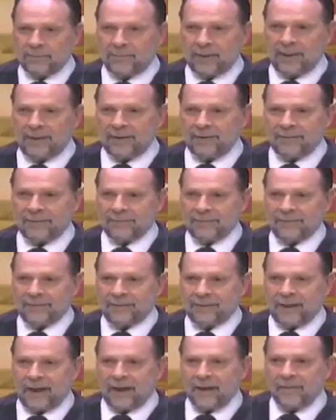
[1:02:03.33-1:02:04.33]
But
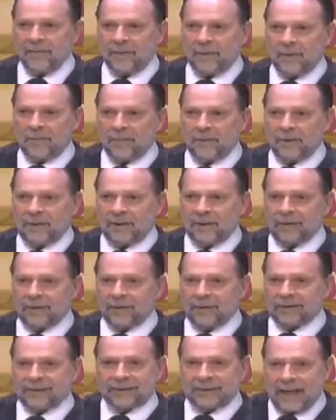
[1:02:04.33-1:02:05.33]
none of them are
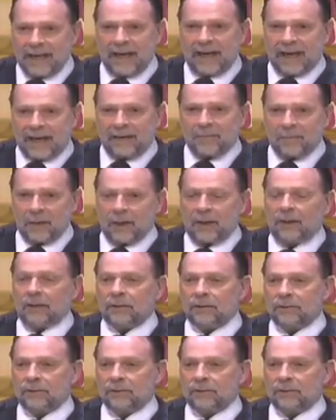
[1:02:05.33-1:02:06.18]
the same,